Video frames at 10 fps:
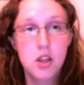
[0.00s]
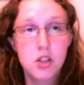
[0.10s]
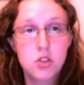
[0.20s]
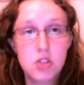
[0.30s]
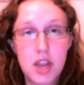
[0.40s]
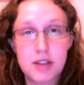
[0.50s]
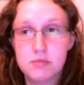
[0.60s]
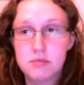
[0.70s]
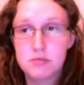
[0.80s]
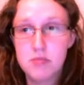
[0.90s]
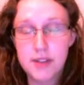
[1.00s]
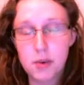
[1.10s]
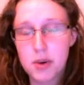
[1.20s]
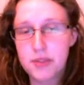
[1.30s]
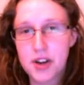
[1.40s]
So if I
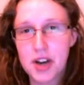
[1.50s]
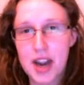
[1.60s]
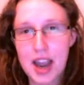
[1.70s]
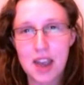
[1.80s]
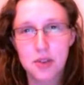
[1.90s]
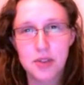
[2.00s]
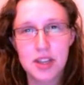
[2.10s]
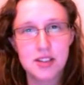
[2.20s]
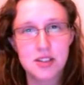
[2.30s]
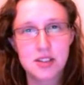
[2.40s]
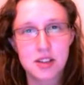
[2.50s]
want to figure out how these